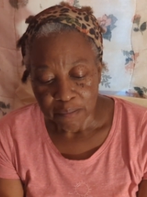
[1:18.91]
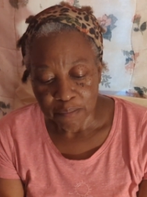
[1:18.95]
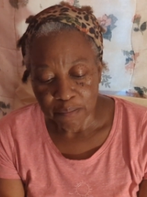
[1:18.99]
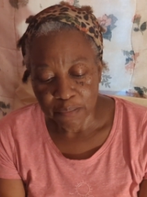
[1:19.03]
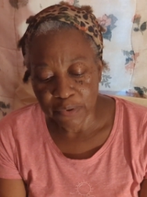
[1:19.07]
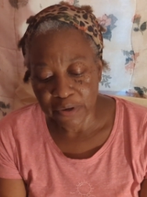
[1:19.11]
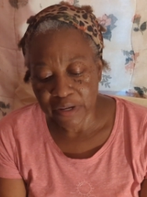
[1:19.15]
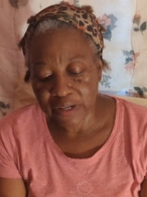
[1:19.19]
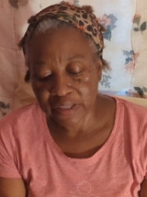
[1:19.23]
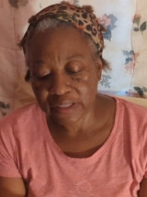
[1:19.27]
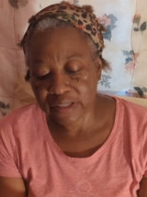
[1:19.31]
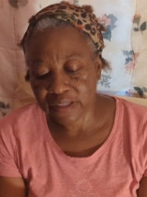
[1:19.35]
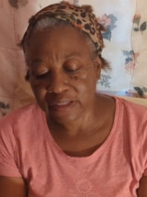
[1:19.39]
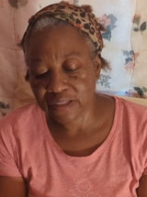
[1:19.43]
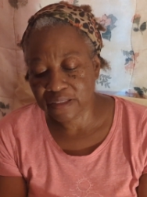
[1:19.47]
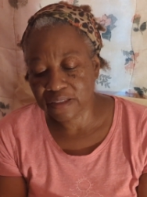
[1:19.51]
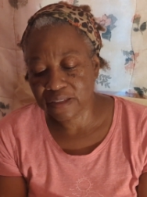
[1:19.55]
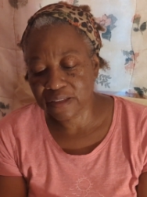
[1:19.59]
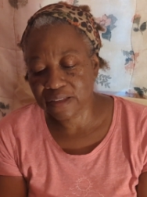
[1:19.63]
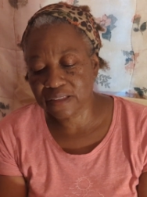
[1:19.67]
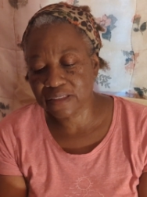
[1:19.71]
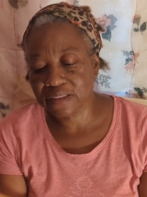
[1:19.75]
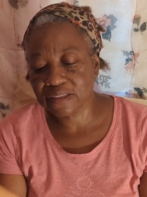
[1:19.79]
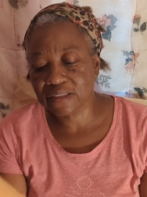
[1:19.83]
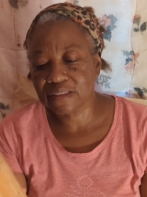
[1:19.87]
But
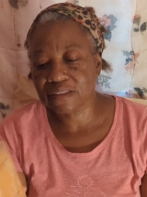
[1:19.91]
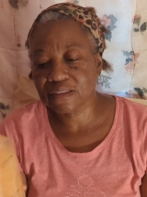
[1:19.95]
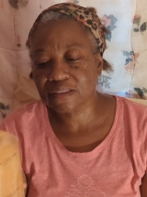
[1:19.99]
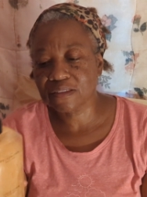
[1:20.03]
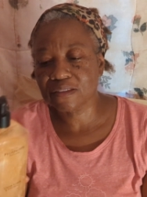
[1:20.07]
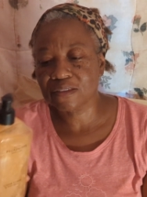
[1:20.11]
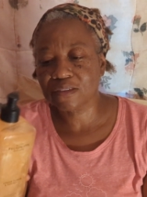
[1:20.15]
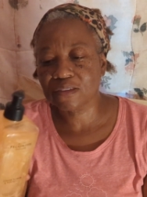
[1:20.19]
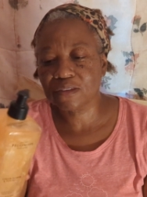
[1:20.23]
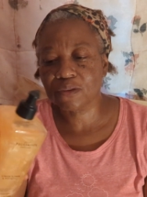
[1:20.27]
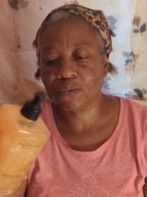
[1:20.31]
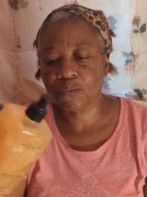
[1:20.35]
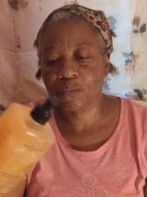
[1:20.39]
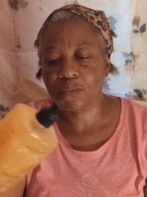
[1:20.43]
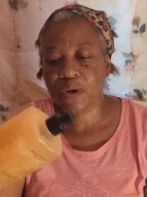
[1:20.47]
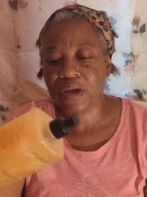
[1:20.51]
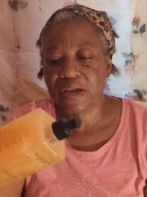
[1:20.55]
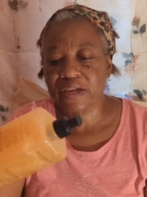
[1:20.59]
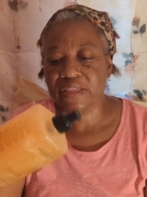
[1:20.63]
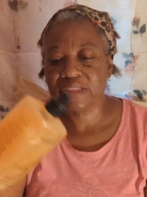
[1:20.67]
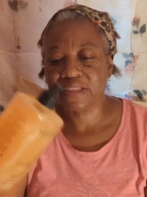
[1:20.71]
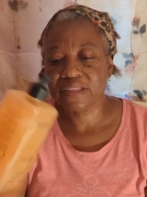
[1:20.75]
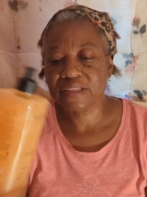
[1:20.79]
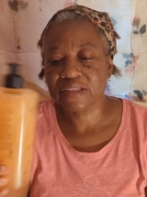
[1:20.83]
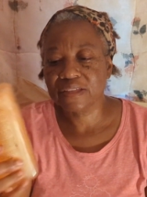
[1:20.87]
the
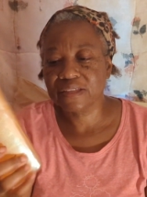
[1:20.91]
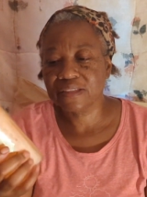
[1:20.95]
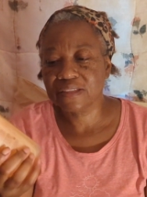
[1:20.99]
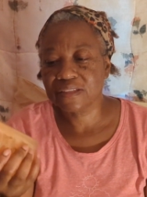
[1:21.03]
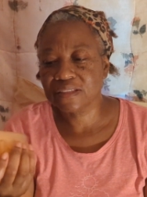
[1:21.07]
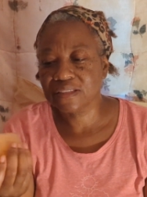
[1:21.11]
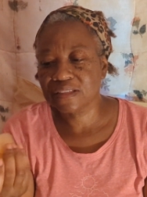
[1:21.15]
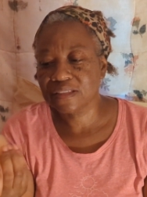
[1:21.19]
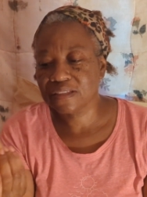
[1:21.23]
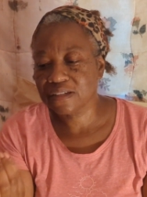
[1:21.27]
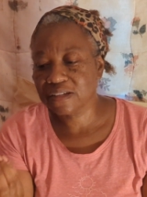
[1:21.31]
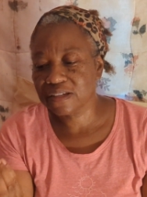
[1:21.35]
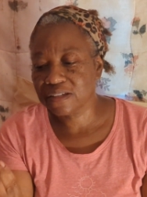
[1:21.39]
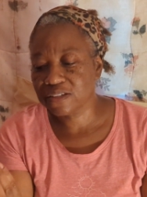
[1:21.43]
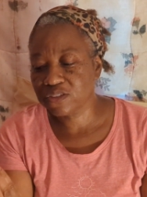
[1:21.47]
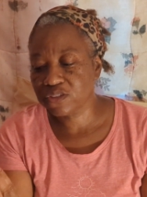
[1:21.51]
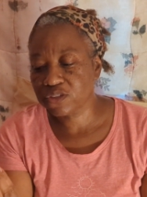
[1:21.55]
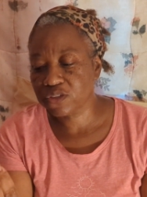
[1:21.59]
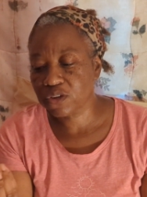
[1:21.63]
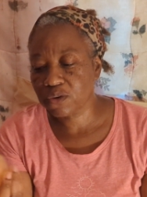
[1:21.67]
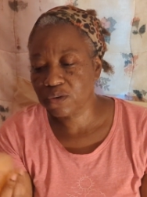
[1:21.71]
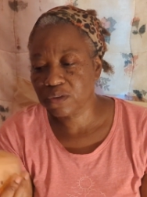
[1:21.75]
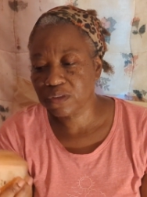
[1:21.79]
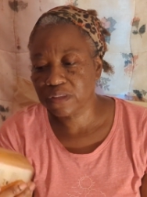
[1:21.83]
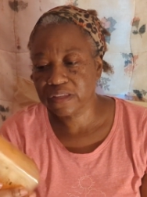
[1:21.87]
way that it is
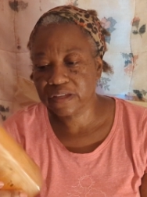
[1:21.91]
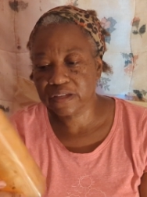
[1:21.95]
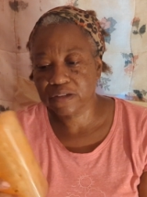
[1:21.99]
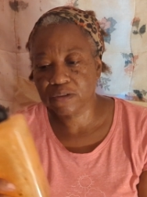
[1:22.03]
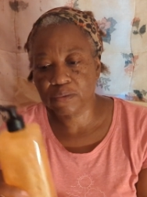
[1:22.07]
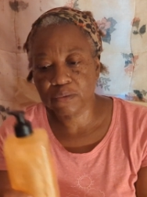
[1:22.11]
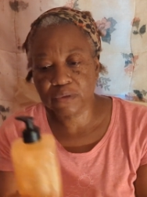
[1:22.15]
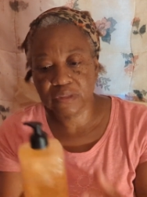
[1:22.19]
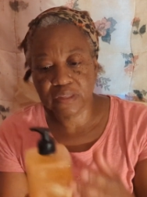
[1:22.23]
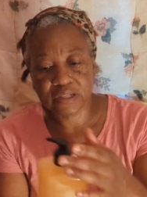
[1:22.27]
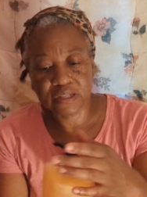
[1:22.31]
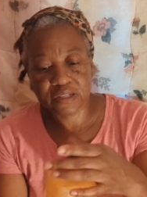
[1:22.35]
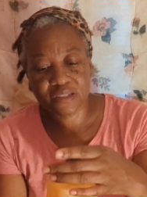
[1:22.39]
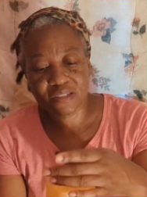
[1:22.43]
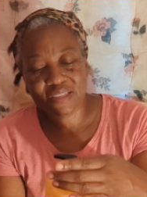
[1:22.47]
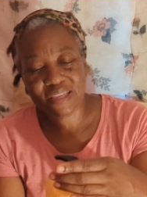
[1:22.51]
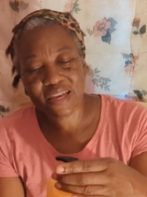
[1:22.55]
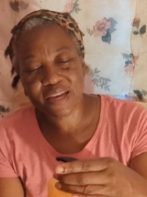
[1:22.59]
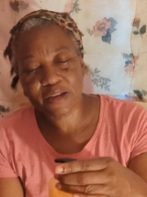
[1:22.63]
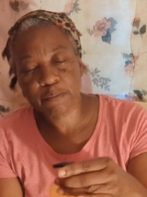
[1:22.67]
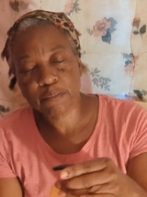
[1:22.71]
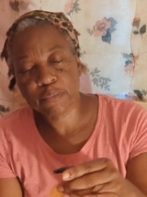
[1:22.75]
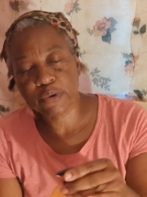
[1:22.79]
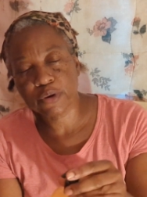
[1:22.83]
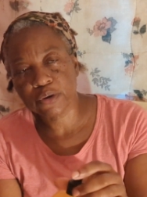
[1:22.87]
so liquidy, it's
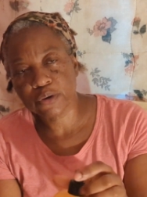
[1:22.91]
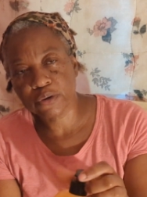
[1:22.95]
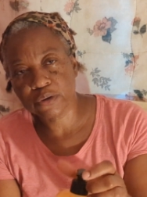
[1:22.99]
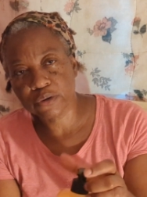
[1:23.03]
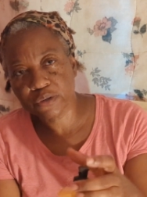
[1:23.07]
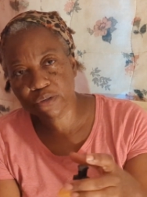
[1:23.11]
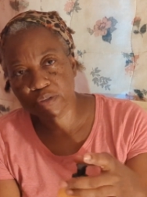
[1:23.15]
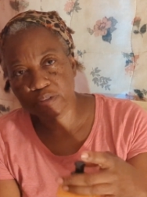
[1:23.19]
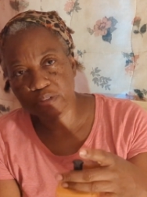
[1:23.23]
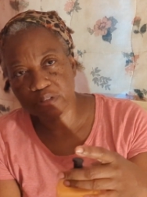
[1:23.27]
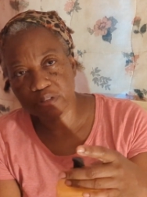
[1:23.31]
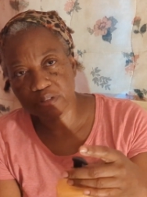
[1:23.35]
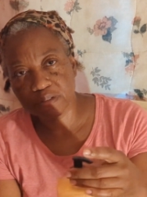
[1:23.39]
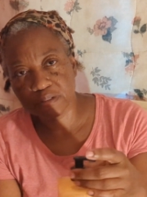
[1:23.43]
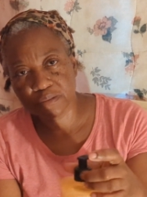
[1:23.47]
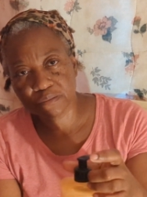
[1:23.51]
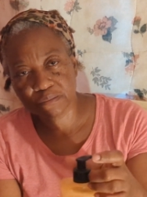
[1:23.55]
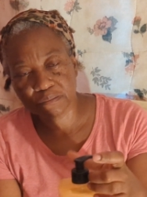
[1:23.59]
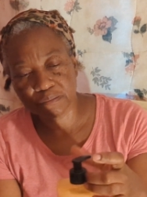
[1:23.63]
like pearls.